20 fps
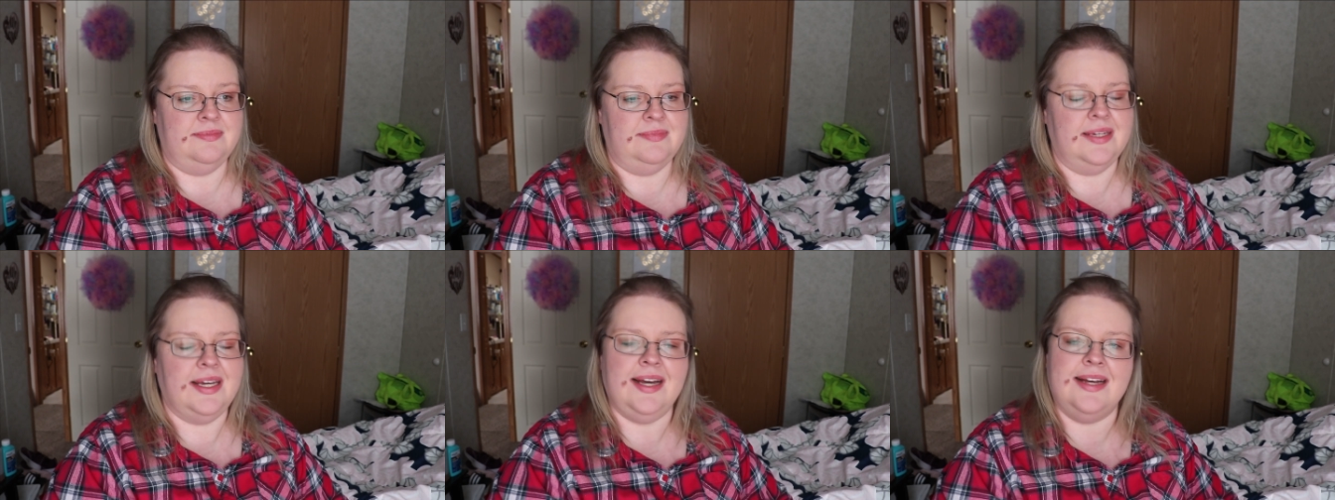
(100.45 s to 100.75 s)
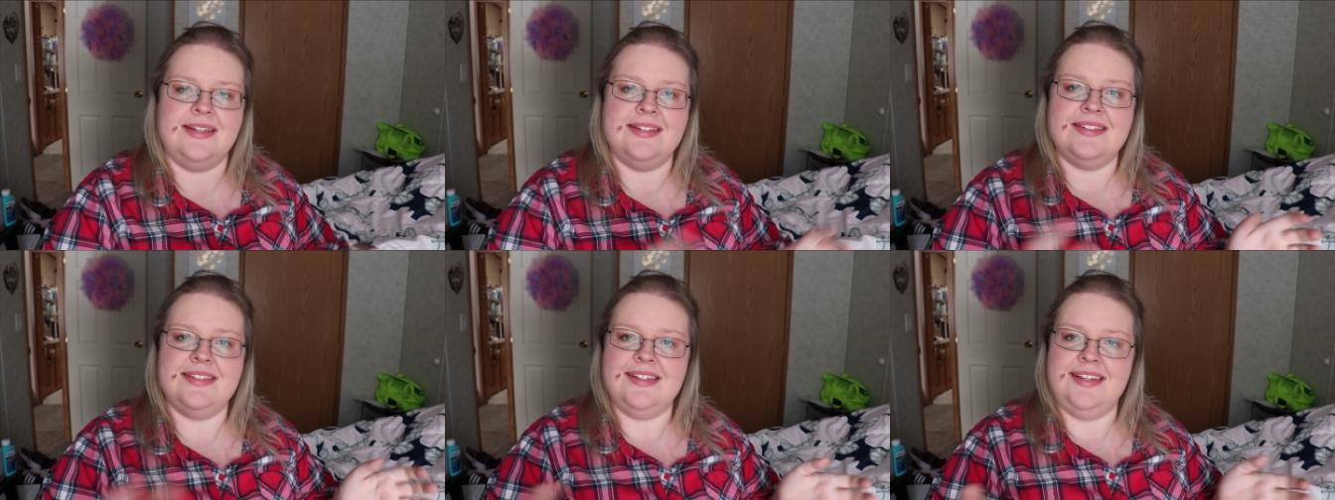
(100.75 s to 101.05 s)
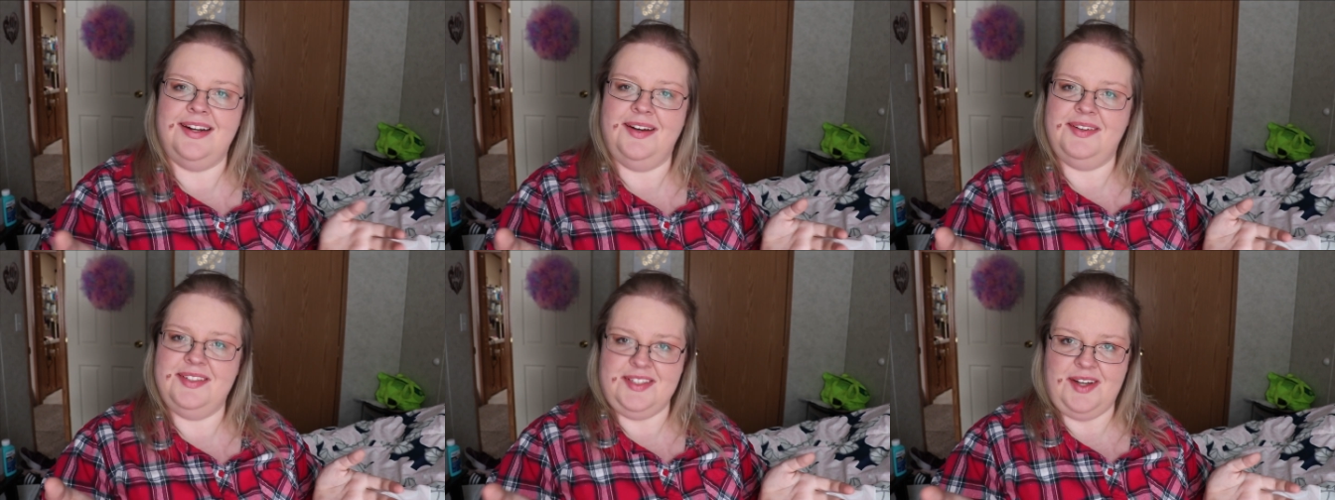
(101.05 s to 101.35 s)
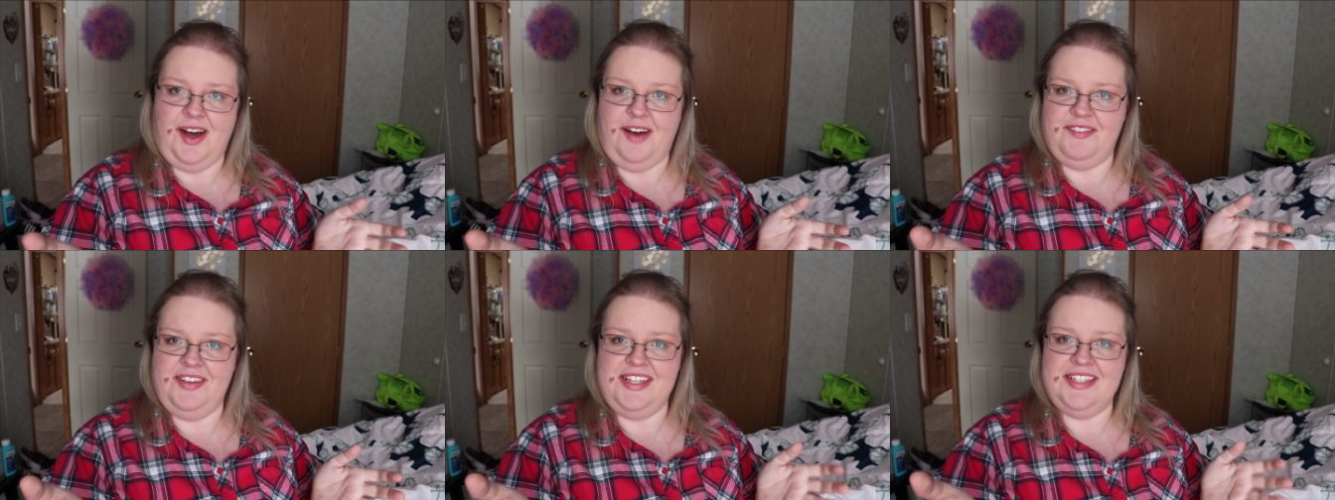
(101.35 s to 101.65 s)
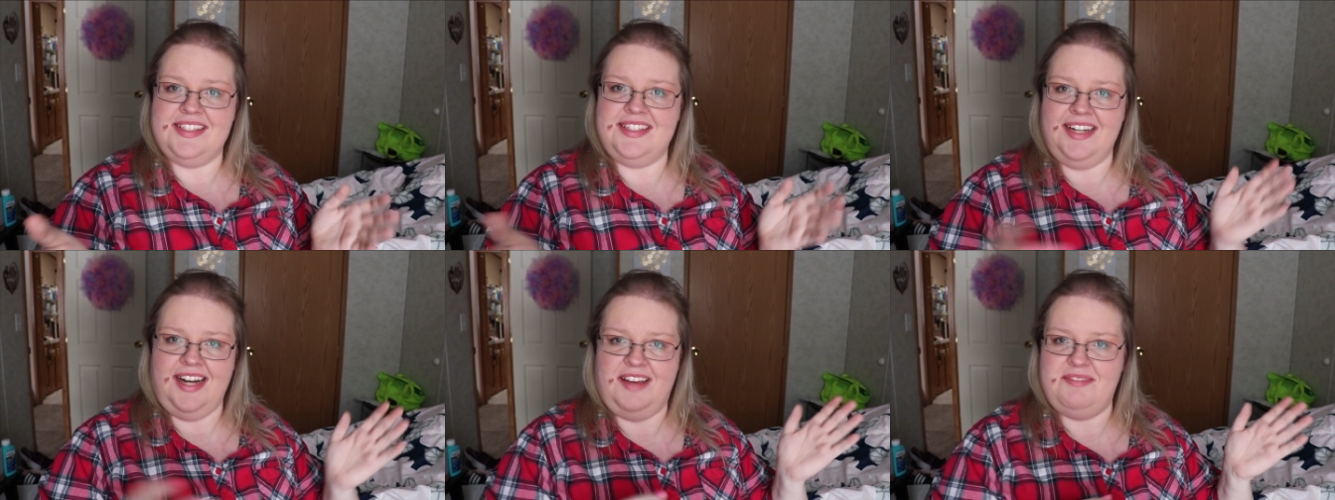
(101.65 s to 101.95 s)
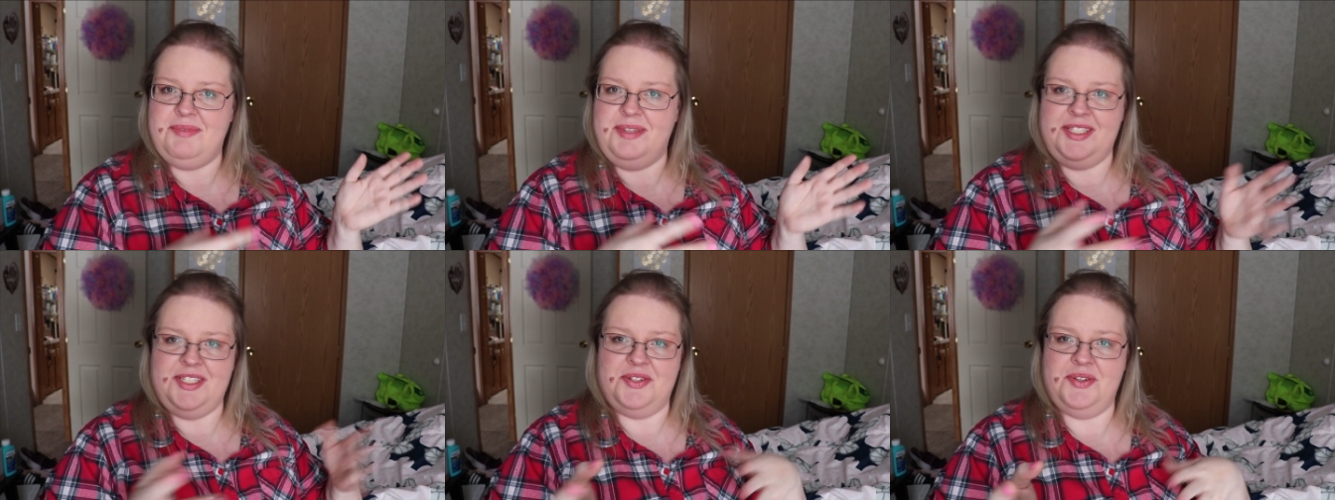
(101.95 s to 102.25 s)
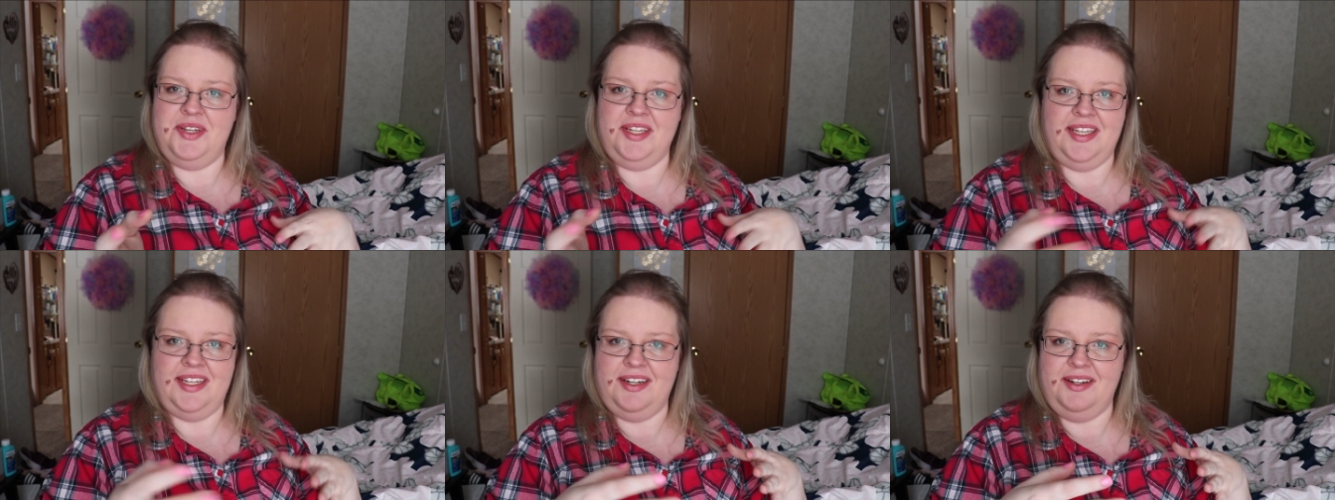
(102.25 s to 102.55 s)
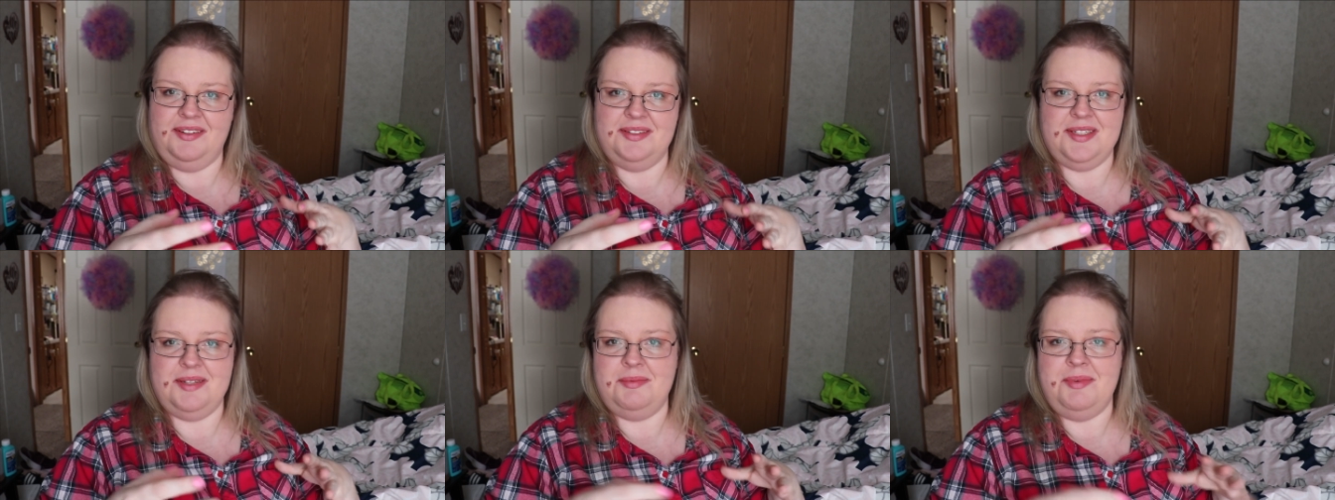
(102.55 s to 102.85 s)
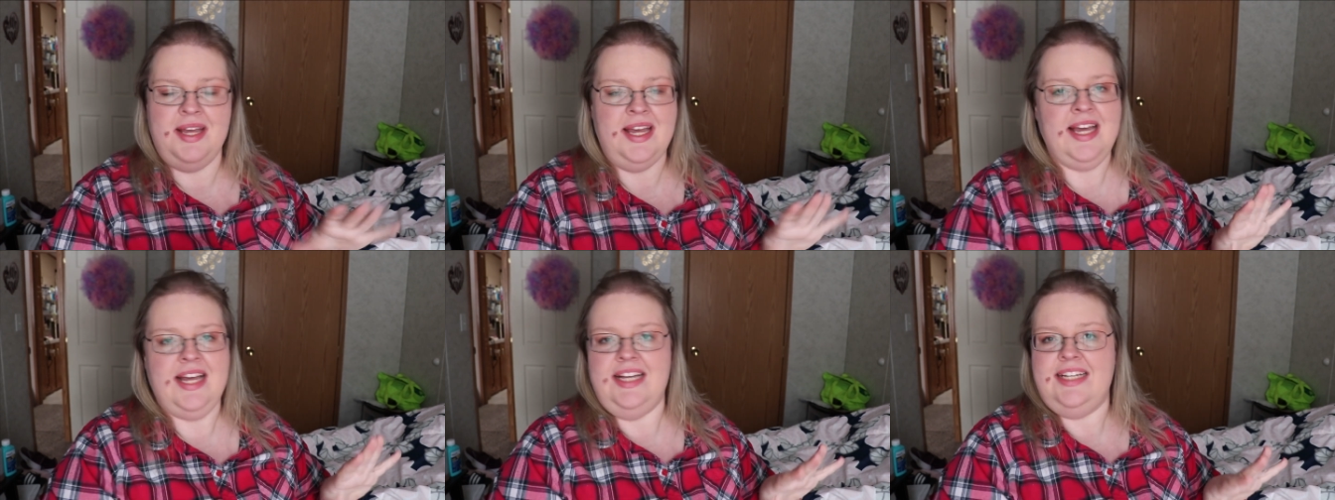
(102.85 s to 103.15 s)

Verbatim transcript: because, you know, it's obvious that I've been doing, you know, some